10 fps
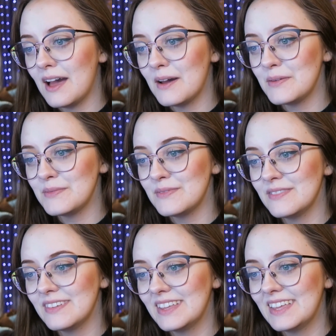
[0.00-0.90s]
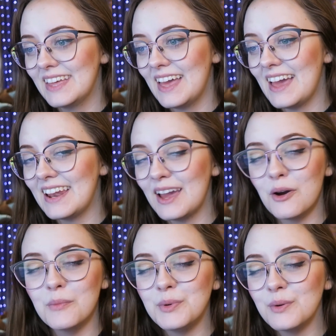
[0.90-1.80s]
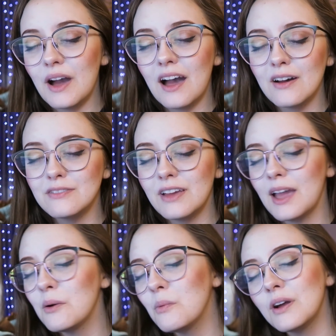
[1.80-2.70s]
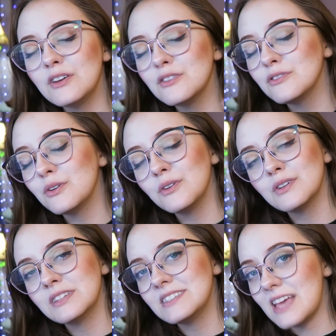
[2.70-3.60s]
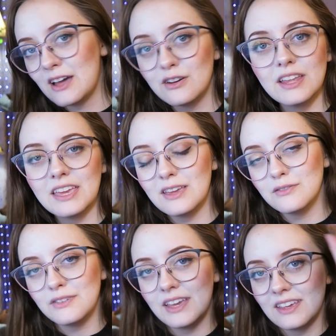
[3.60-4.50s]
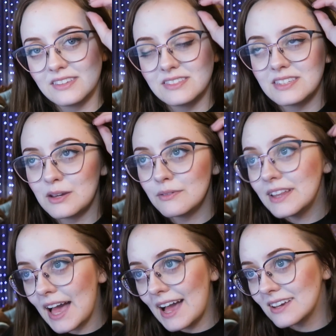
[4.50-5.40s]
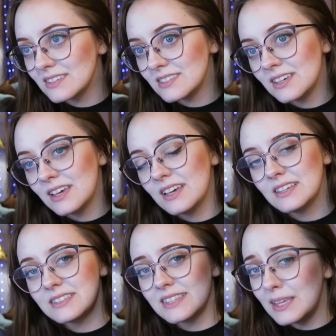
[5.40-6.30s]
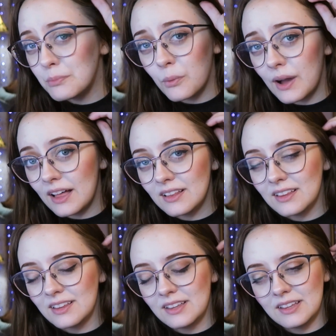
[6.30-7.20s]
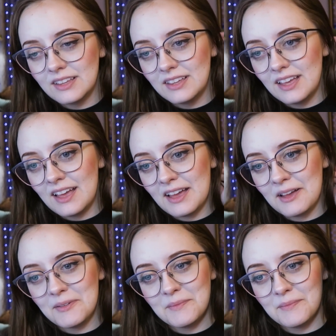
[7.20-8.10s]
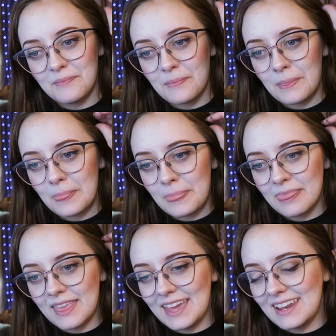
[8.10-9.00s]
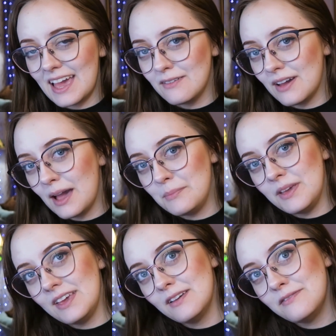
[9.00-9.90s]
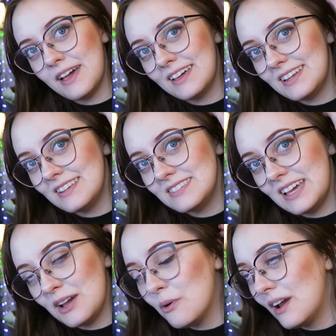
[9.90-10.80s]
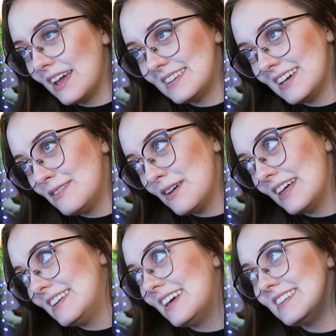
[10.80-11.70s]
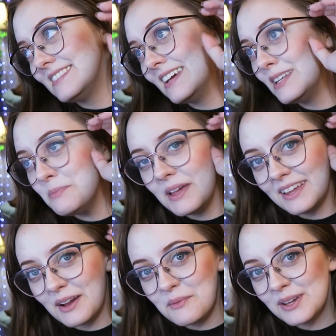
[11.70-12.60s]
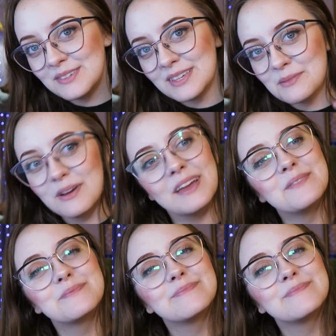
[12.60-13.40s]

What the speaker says: And I hope you have a wonderful Saturday evening. Stay relaxed, sleep well, and have a happy Valentine's Day or anti-Valentine's Day, depending on what you celebrate.